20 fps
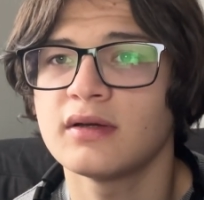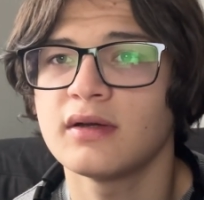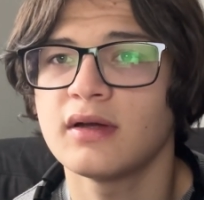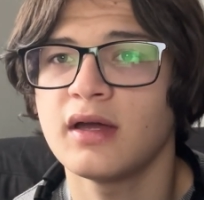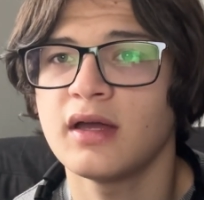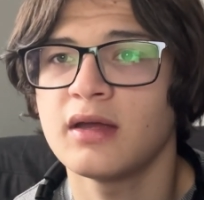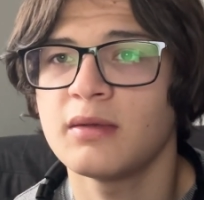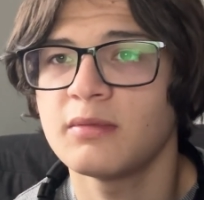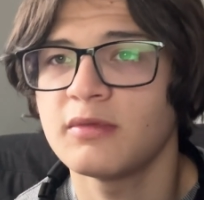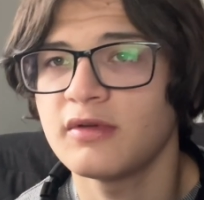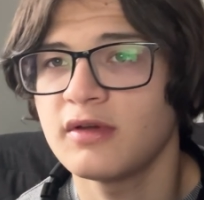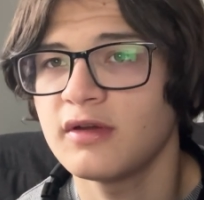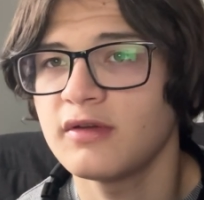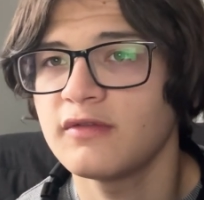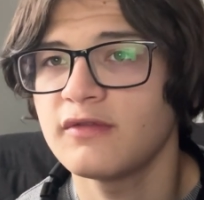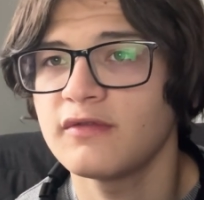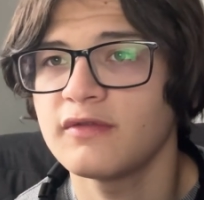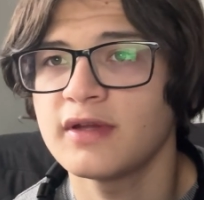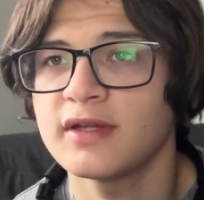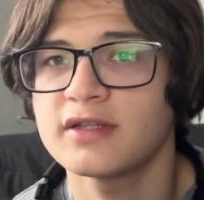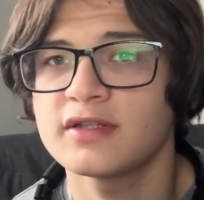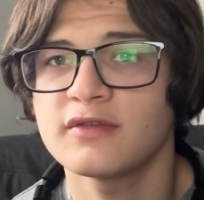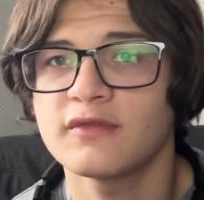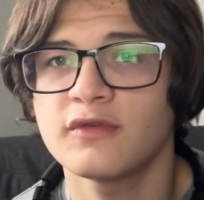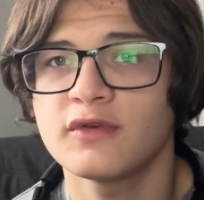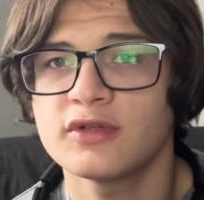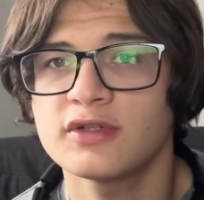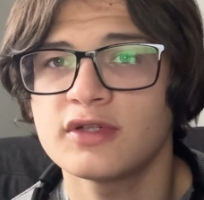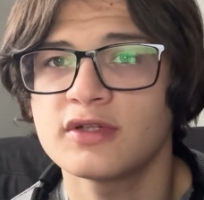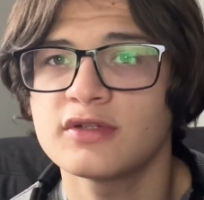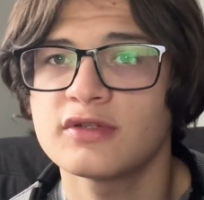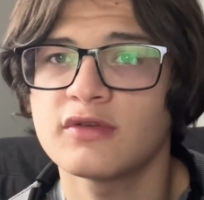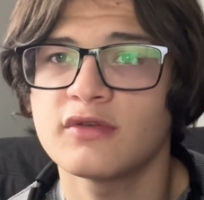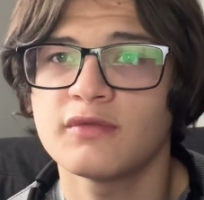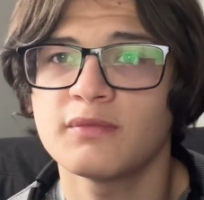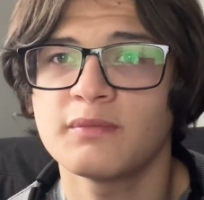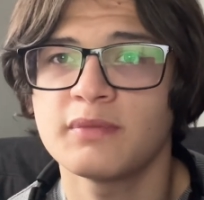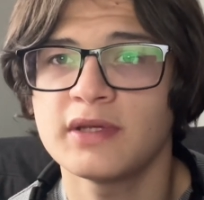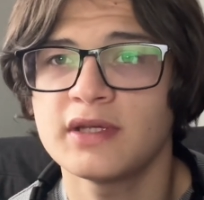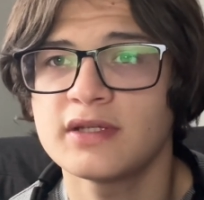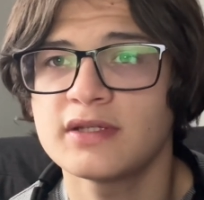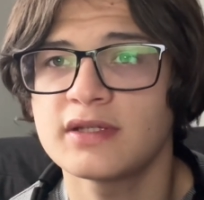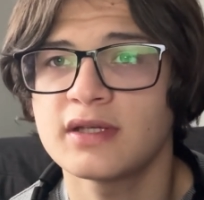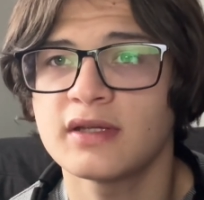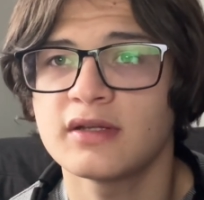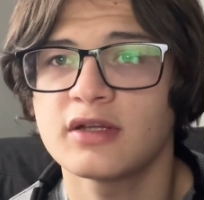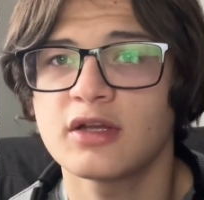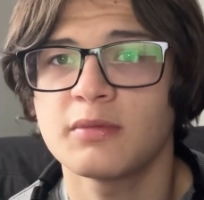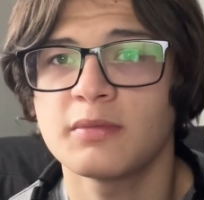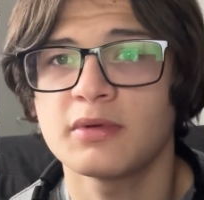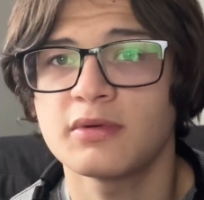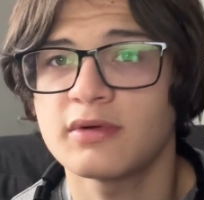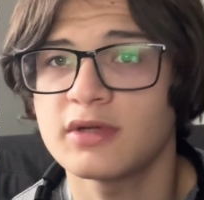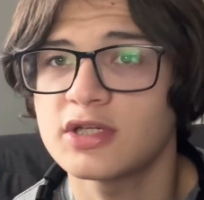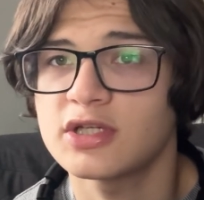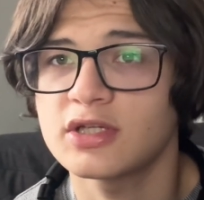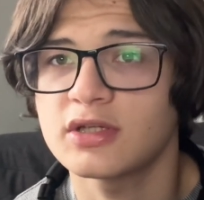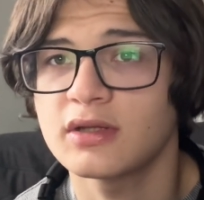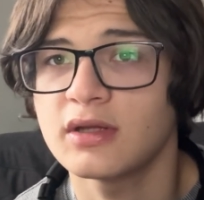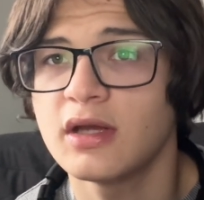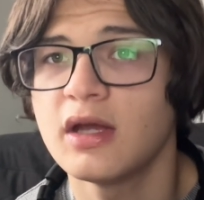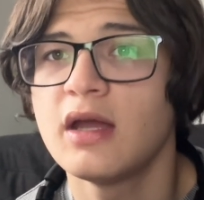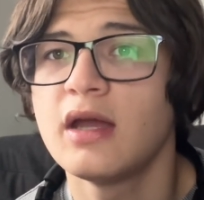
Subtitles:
IMF as forces of peace and cooperation.